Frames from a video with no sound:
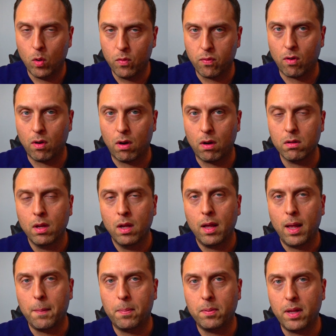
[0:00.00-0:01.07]
overall,
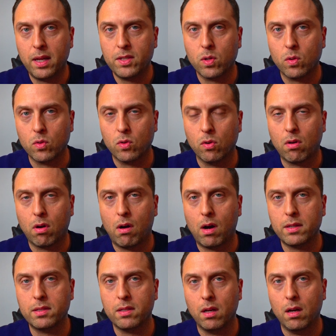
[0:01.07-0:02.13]
a placeholder
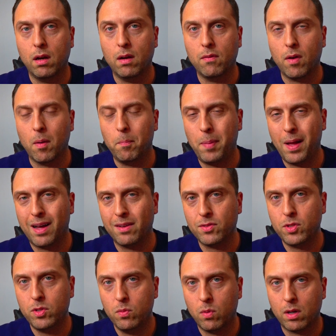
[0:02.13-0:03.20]
cost of about
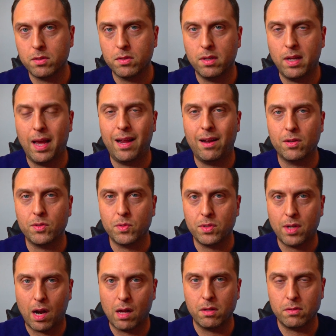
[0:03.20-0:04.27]
$200 to
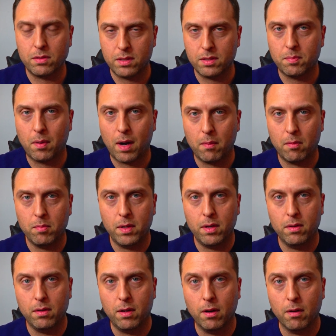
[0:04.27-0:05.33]
$800 is probably
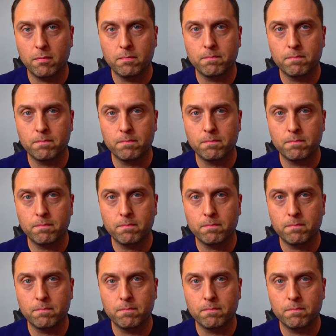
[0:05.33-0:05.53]
good here.